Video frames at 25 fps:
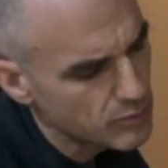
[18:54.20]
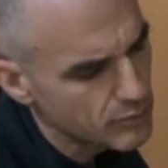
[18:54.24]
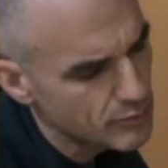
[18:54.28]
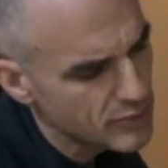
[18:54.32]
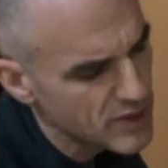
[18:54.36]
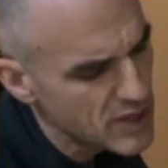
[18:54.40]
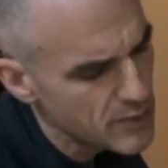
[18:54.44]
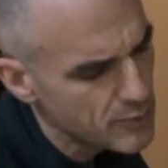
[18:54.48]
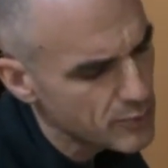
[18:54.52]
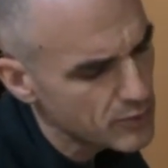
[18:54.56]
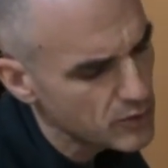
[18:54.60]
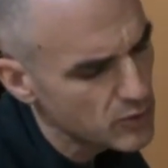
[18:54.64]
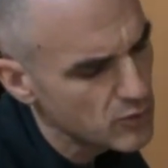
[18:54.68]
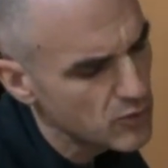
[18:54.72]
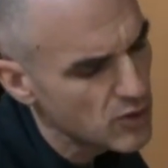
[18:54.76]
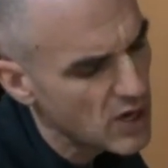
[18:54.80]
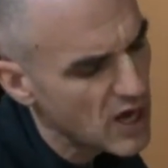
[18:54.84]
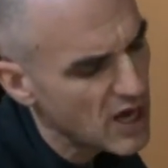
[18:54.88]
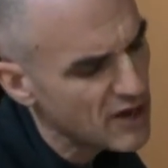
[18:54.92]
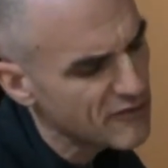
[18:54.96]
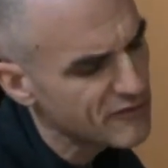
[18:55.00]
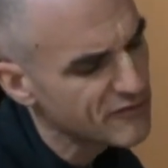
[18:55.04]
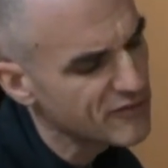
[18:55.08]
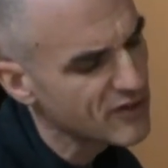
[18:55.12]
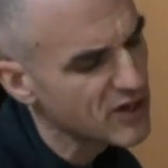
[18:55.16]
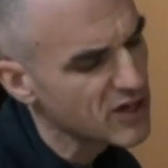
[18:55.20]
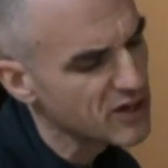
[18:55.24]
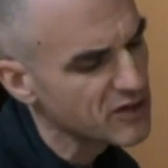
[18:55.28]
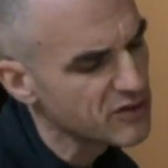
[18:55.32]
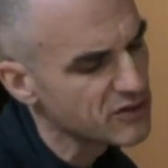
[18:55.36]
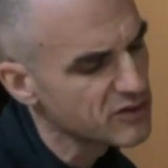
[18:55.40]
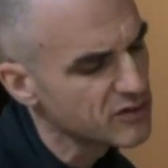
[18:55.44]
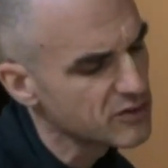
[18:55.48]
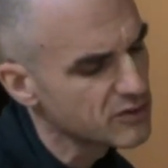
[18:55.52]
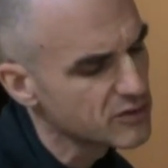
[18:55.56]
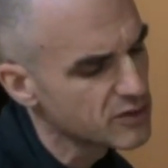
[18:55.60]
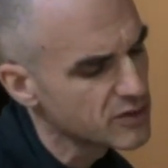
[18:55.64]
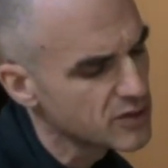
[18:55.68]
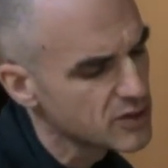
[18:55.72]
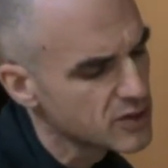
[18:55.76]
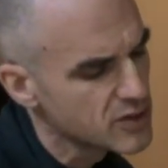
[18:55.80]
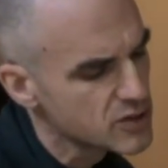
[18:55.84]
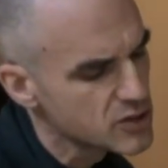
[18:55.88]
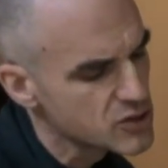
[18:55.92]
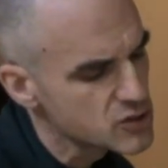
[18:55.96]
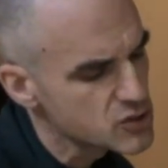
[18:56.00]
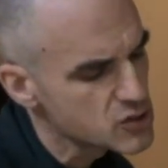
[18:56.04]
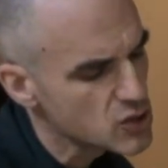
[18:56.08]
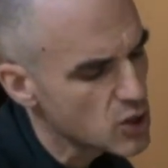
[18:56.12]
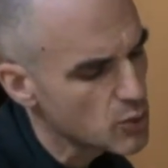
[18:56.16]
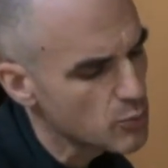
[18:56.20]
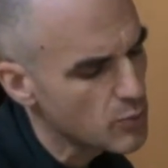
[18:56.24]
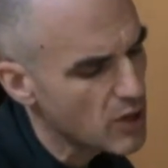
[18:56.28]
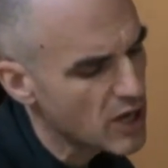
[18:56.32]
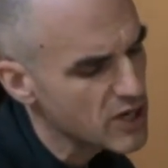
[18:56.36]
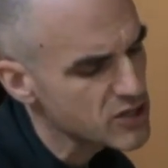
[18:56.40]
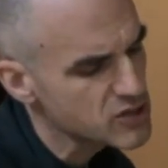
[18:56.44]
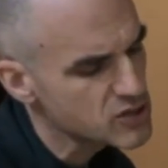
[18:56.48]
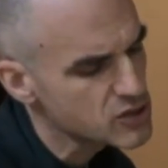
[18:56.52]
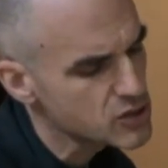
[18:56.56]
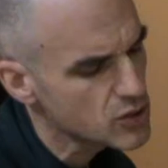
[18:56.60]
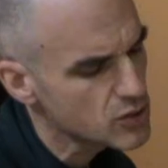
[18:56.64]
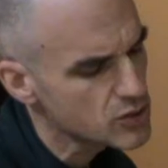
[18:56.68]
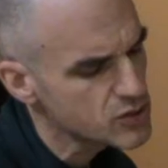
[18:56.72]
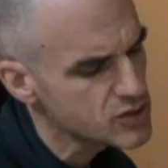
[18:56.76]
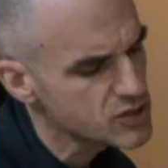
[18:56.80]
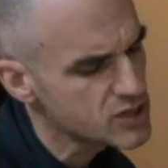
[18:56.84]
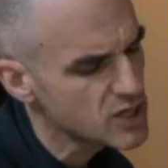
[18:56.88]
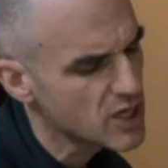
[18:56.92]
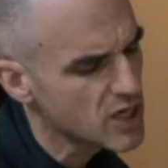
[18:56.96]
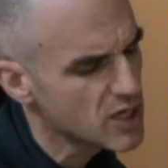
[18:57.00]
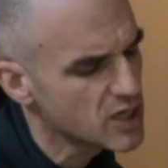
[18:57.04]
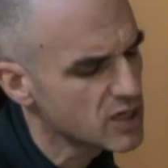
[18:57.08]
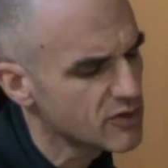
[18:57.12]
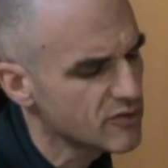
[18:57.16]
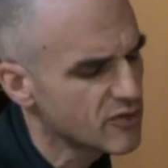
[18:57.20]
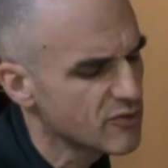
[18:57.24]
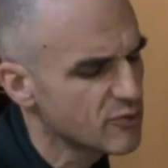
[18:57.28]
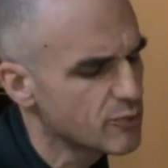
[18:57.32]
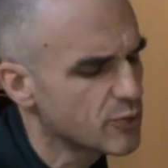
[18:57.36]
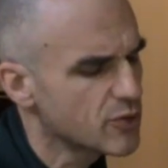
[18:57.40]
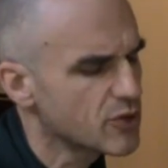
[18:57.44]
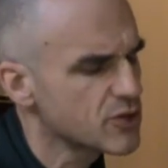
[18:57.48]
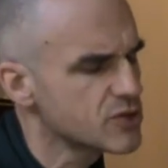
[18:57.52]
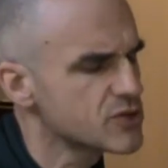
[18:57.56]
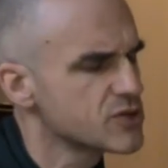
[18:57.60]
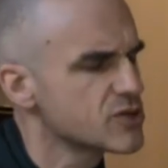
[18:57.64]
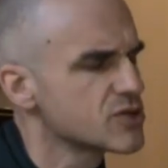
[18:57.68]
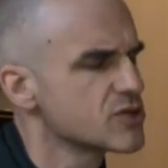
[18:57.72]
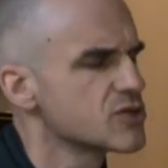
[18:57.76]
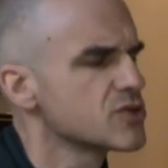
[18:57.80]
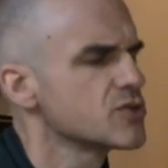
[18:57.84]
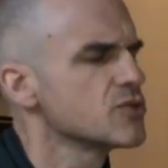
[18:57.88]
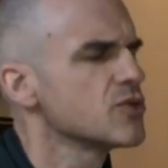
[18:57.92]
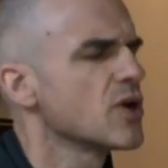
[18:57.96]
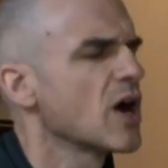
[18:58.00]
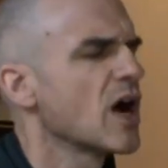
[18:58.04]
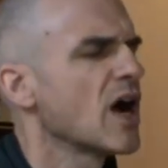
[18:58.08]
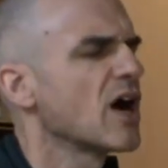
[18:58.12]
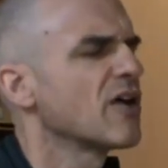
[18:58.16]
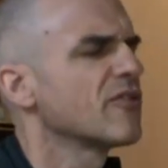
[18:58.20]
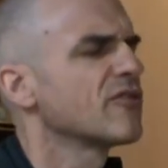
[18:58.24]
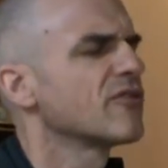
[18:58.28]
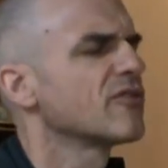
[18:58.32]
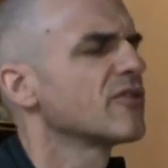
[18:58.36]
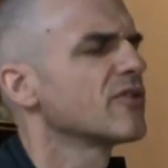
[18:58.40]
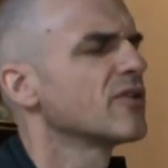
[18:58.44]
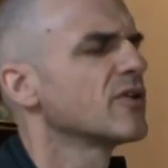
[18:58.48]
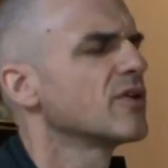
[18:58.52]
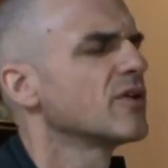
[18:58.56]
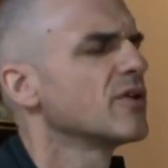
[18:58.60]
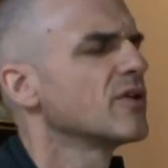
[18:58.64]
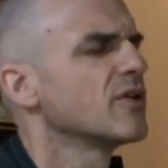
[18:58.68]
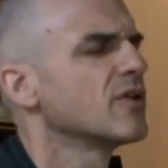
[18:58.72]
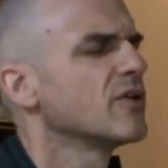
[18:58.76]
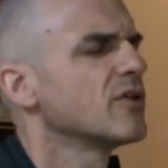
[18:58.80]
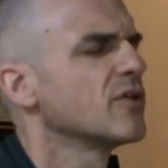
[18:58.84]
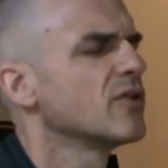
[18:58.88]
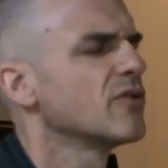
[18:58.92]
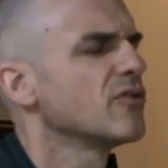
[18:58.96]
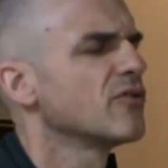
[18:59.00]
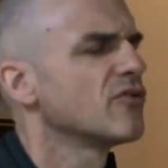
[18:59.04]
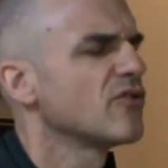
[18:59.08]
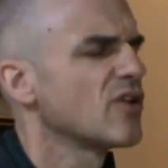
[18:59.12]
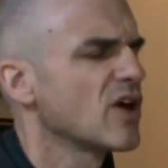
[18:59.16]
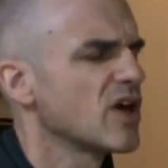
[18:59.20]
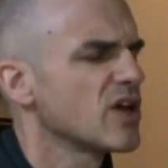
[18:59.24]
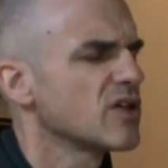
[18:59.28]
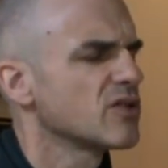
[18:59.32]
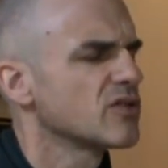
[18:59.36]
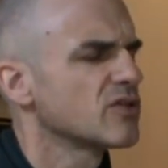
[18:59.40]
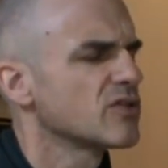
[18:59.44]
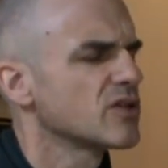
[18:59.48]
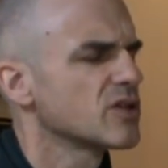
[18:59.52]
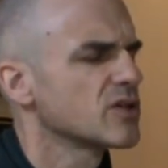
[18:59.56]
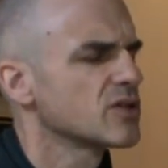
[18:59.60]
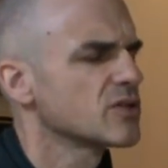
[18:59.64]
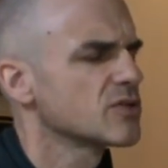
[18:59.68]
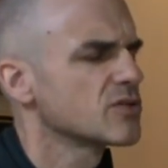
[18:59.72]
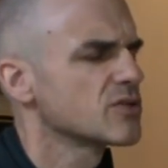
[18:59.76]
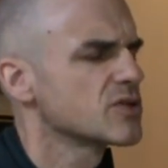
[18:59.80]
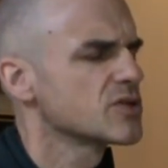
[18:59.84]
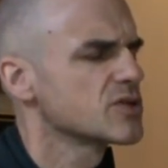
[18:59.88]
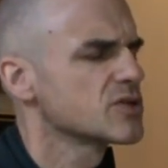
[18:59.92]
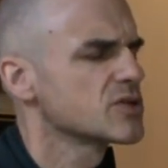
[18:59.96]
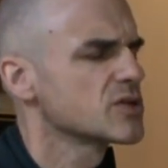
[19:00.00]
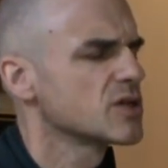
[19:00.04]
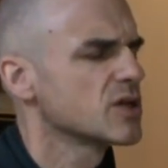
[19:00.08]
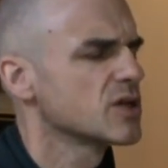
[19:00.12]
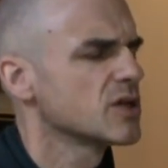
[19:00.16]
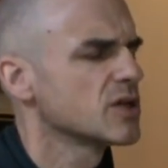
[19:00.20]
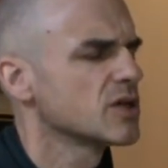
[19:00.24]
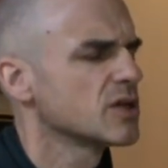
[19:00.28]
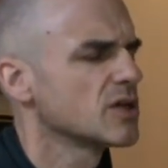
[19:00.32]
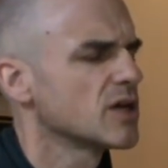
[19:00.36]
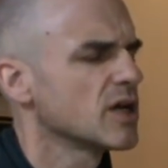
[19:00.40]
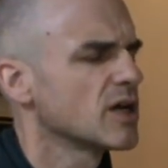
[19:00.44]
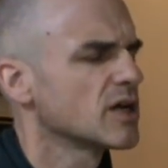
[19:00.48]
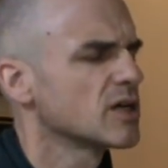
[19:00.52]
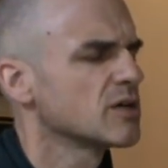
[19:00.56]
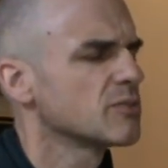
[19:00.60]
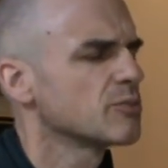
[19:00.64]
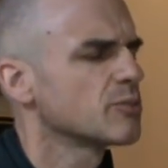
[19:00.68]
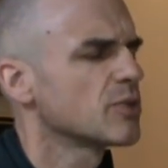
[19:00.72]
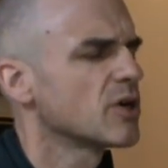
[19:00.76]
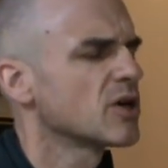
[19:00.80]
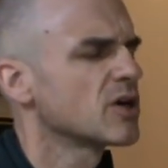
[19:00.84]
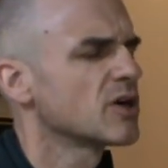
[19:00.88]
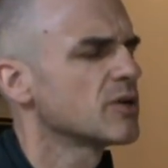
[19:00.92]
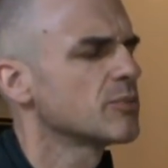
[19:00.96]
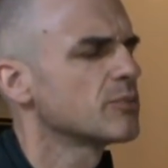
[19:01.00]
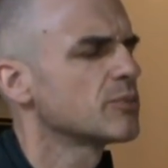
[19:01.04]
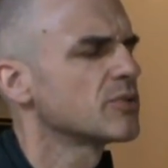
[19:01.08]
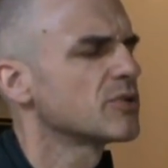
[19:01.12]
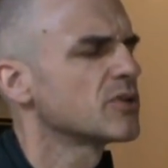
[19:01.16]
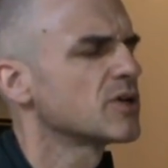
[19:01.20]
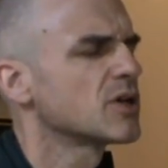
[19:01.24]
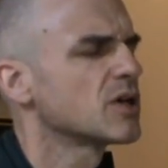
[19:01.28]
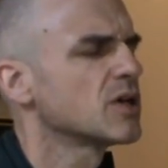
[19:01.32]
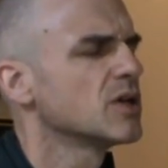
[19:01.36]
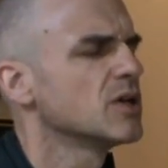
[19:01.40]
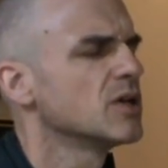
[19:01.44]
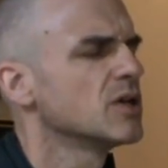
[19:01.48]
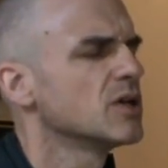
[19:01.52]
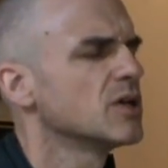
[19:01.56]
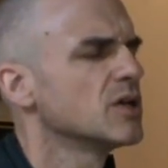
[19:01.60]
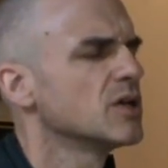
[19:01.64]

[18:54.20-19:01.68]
people who have faith. So by associating with persons who have faith in Krishna and in parampara,